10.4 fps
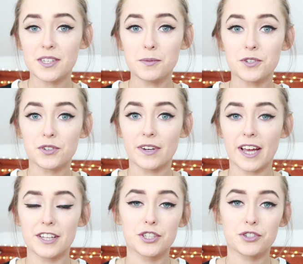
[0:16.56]
so I'm just going
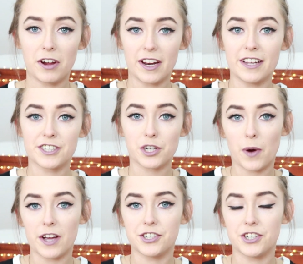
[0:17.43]
to get straight into the
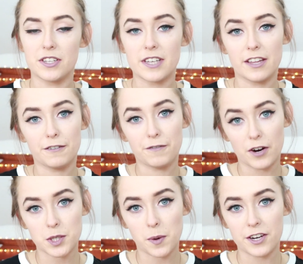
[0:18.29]
questions, and the
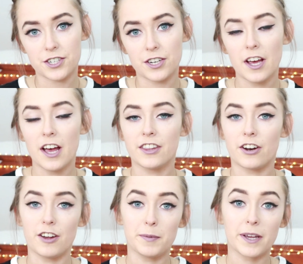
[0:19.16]
first question
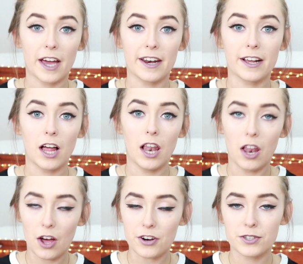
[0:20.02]
that I've been getting a
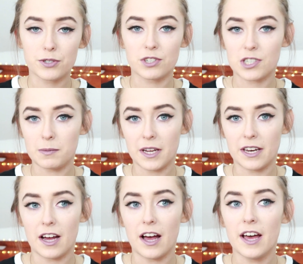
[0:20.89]
lot on social
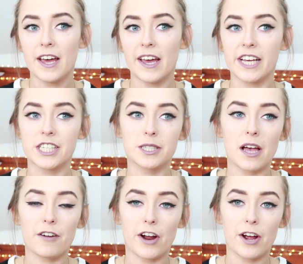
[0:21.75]
media
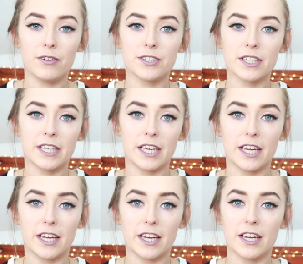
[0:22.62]
is around
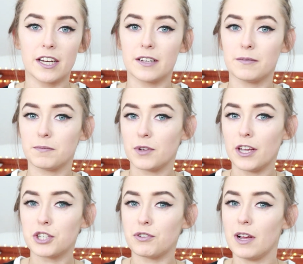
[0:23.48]
the
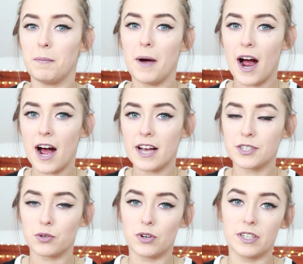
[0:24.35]
Interrail
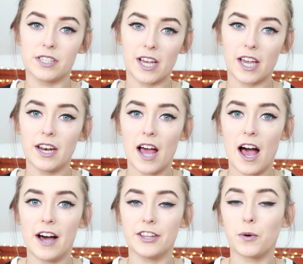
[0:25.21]
pass or the ticket,
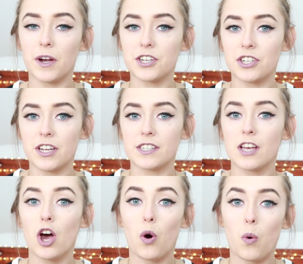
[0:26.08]
and the question is,
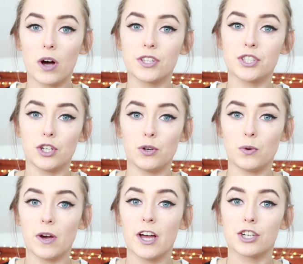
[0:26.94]
what
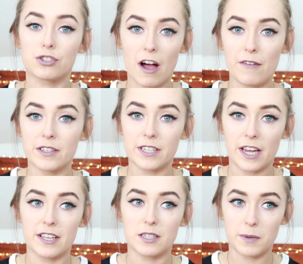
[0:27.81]
do travel
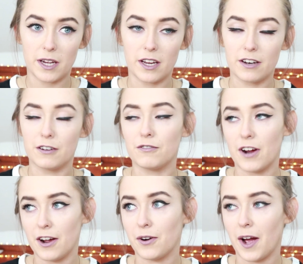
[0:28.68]
days mean?
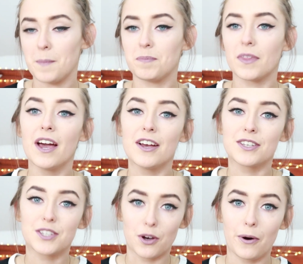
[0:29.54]
Right, okay,
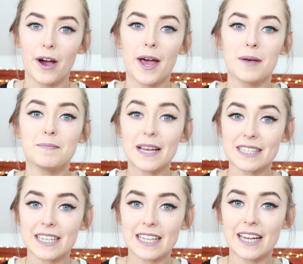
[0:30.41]
so
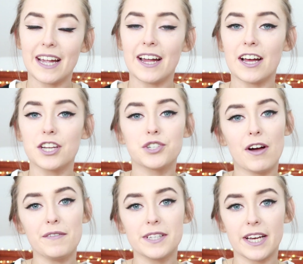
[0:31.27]
basically
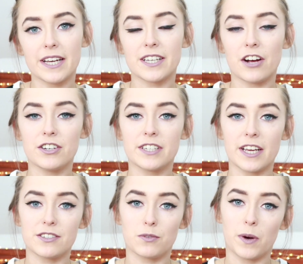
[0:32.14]
travel days are the
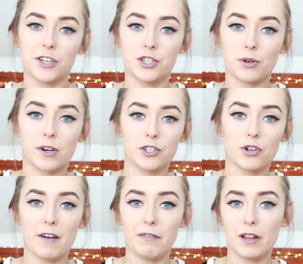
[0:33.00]
days on which you can
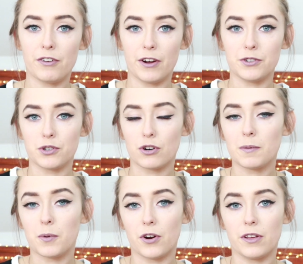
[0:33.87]
travel around
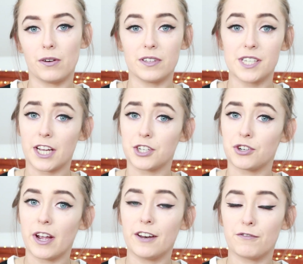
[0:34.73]
Europe, or you can take a
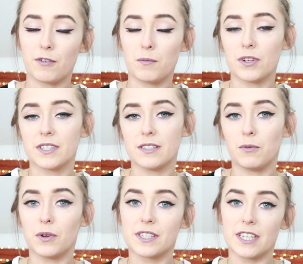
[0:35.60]
train from
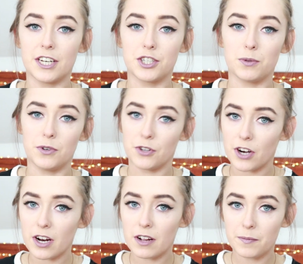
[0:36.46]
one city to
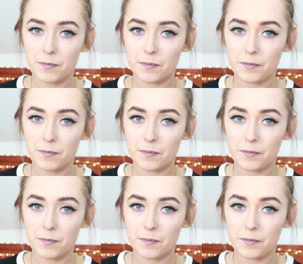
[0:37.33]
another.